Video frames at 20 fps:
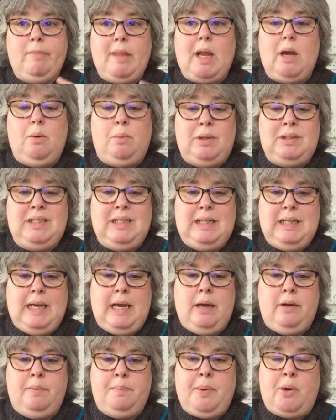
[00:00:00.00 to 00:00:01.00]
I wanted to
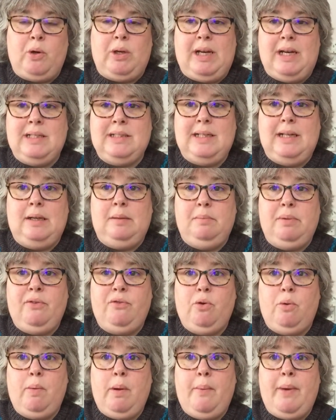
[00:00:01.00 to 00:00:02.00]
get a podcast in
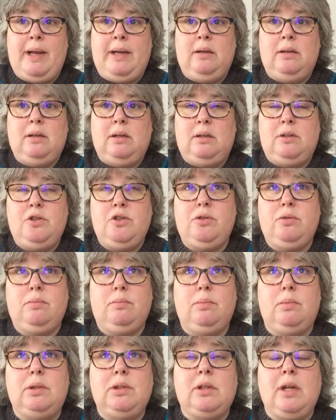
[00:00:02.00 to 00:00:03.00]
before we went. I
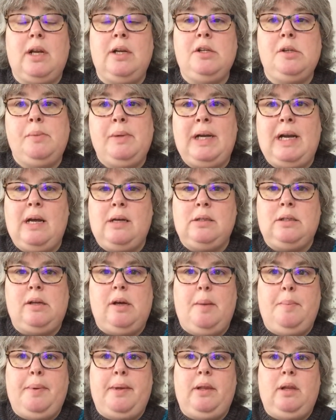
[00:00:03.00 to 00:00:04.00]
was going to do one last
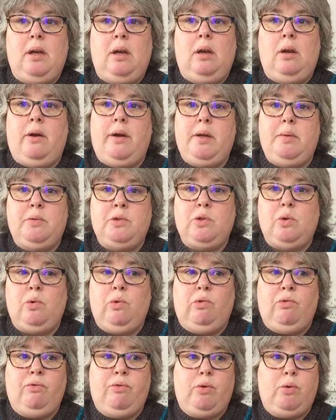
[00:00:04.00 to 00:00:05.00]
night, but the light was
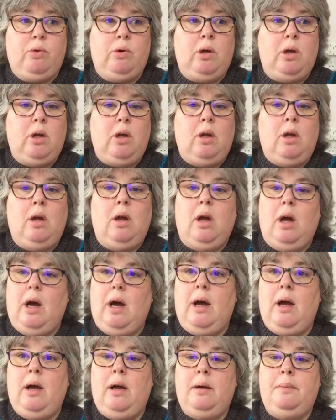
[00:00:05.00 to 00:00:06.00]
awful,
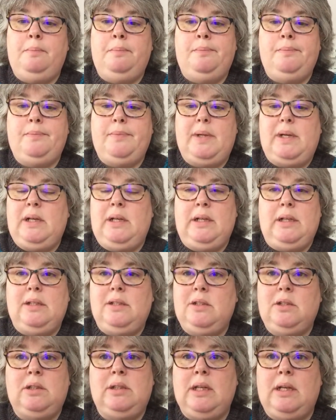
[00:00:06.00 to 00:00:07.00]
and it
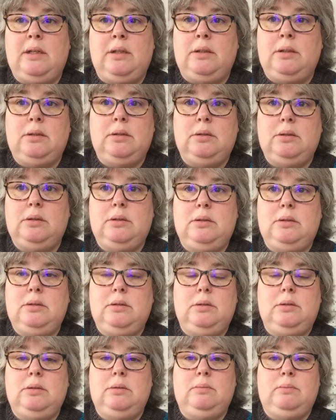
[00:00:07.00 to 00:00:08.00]
just didn't,
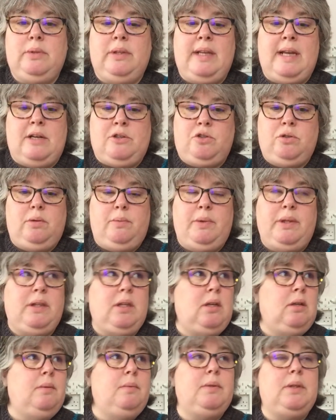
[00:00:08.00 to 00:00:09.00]
with
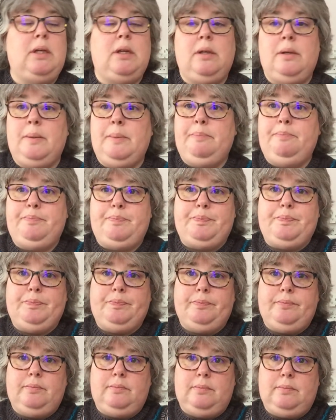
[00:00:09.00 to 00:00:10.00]
the
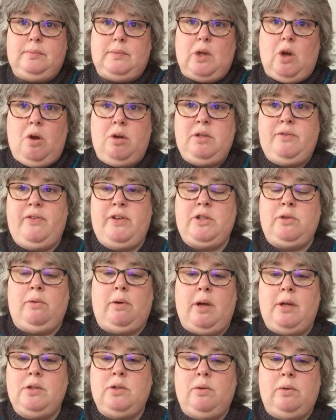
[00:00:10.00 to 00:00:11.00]
artificial
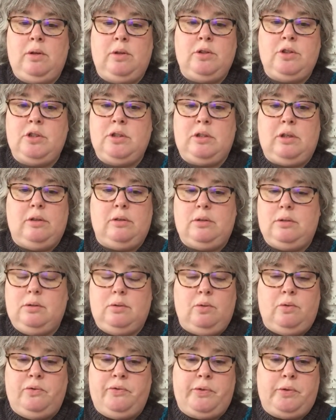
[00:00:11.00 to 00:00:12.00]
lights on, looked
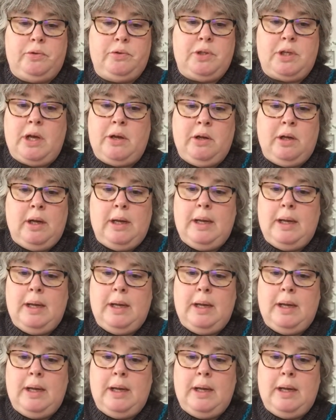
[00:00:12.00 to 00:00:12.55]
awful, so